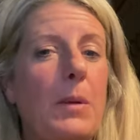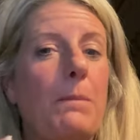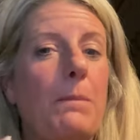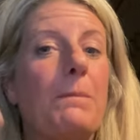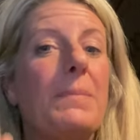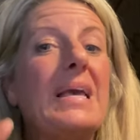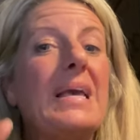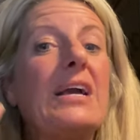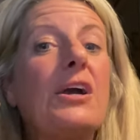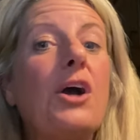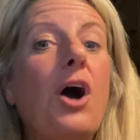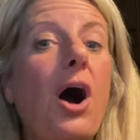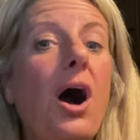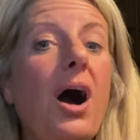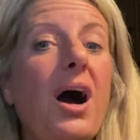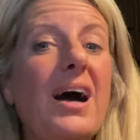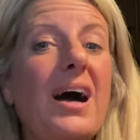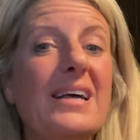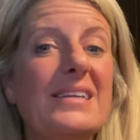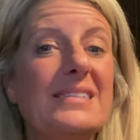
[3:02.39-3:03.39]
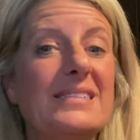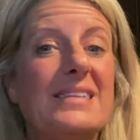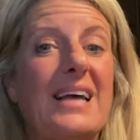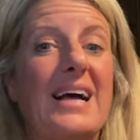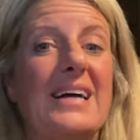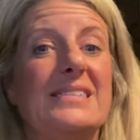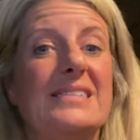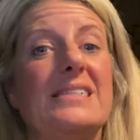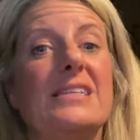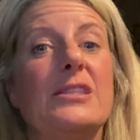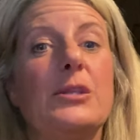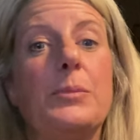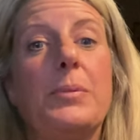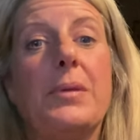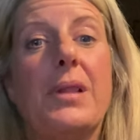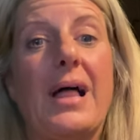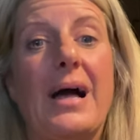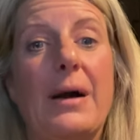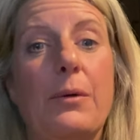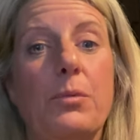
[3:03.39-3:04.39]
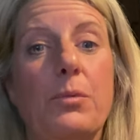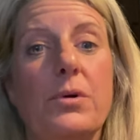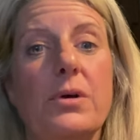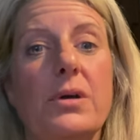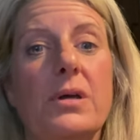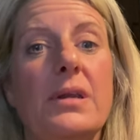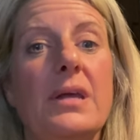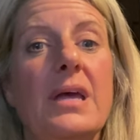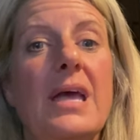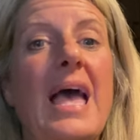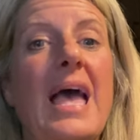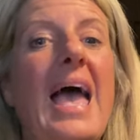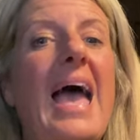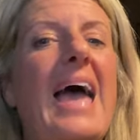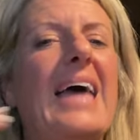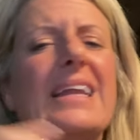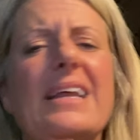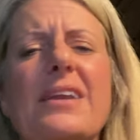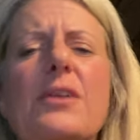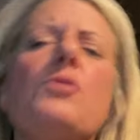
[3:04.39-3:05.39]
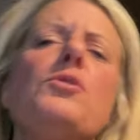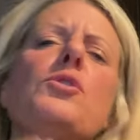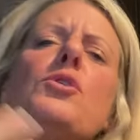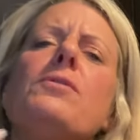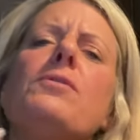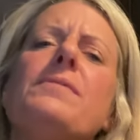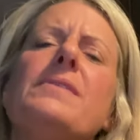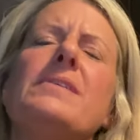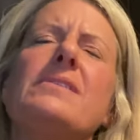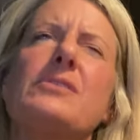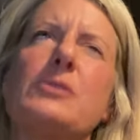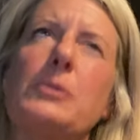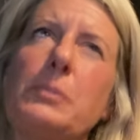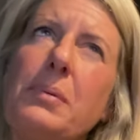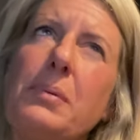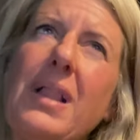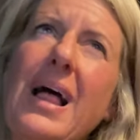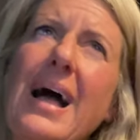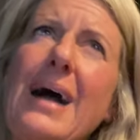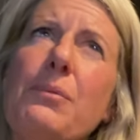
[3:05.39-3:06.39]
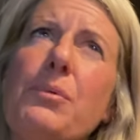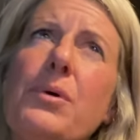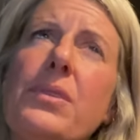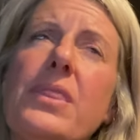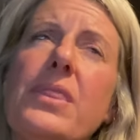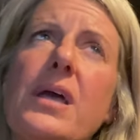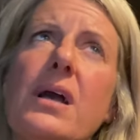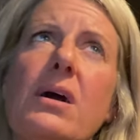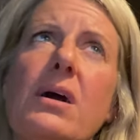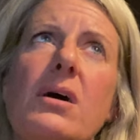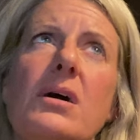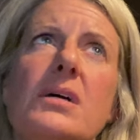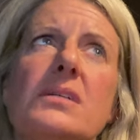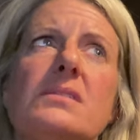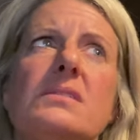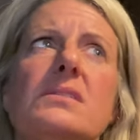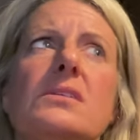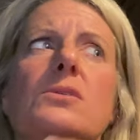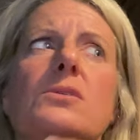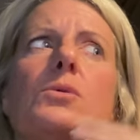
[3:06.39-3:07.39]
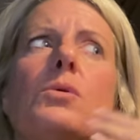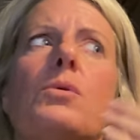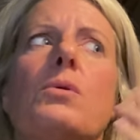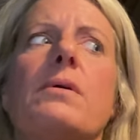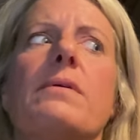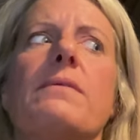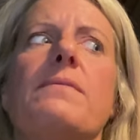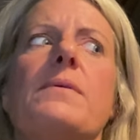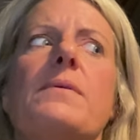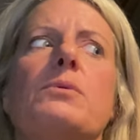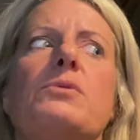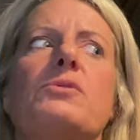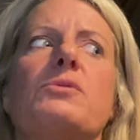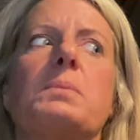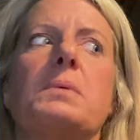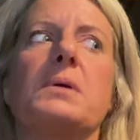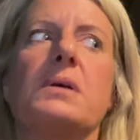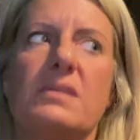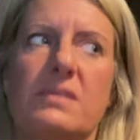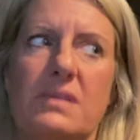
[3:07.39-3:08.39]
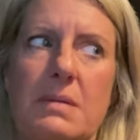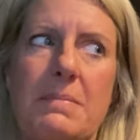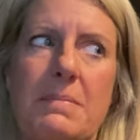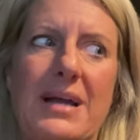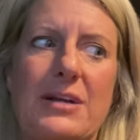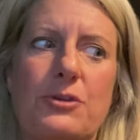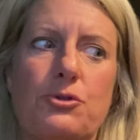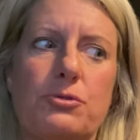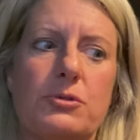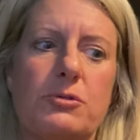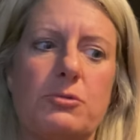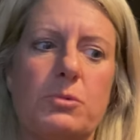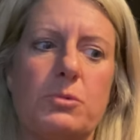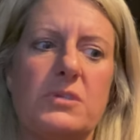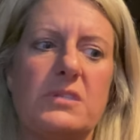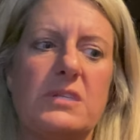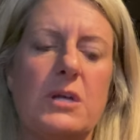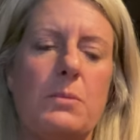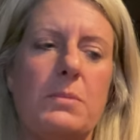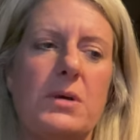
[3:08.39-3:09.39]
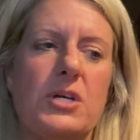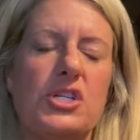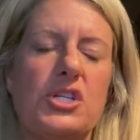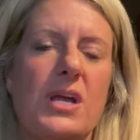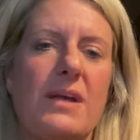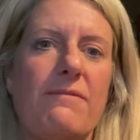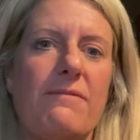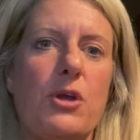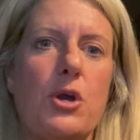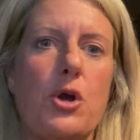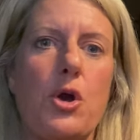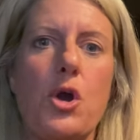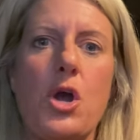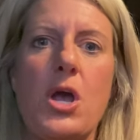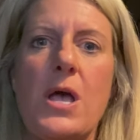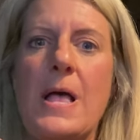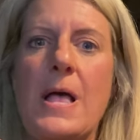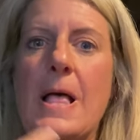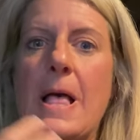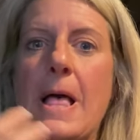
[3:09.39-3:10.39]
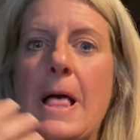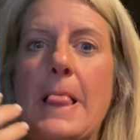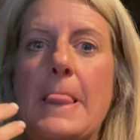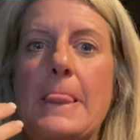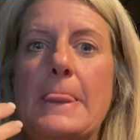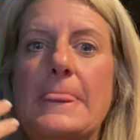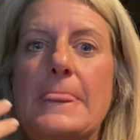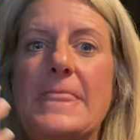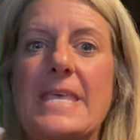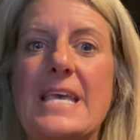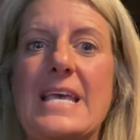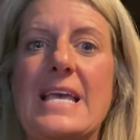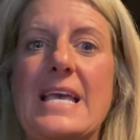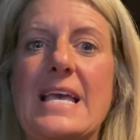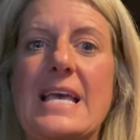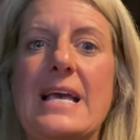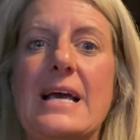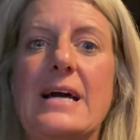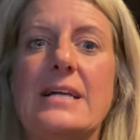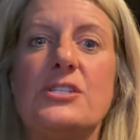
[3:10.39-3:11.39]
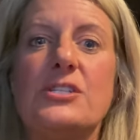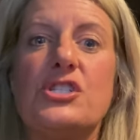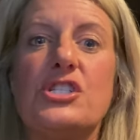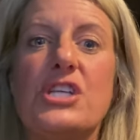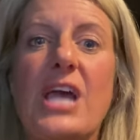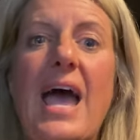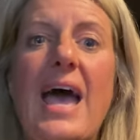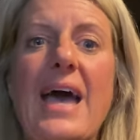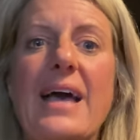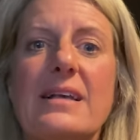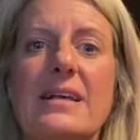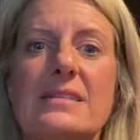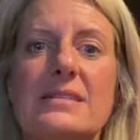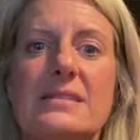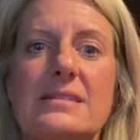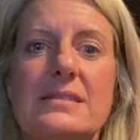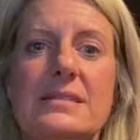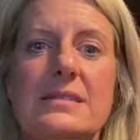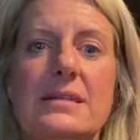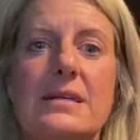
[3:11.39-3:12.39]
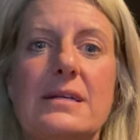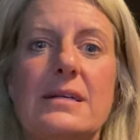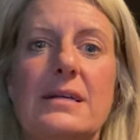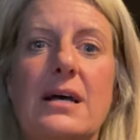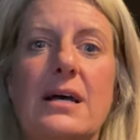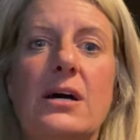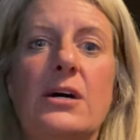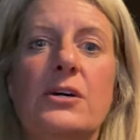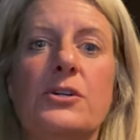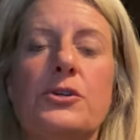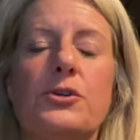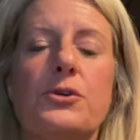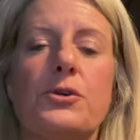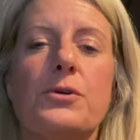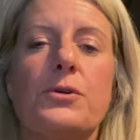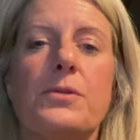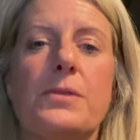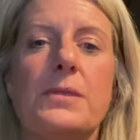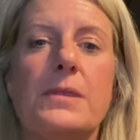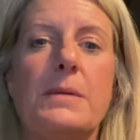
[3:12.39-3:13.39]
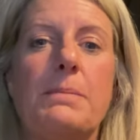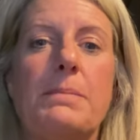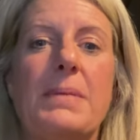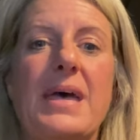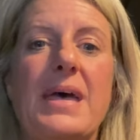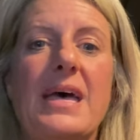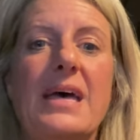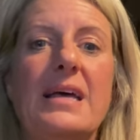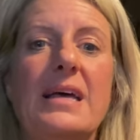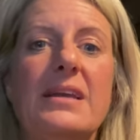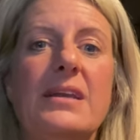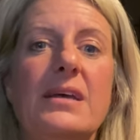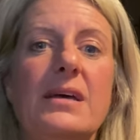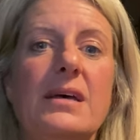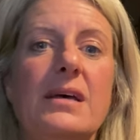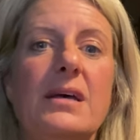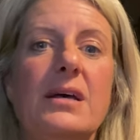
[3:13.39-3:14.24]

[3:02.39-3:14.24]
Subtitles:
Because I did the plywood, and I don't know if it's the plywood that caused it or if it was because the mattress was so much heavier, the jacks under the bed,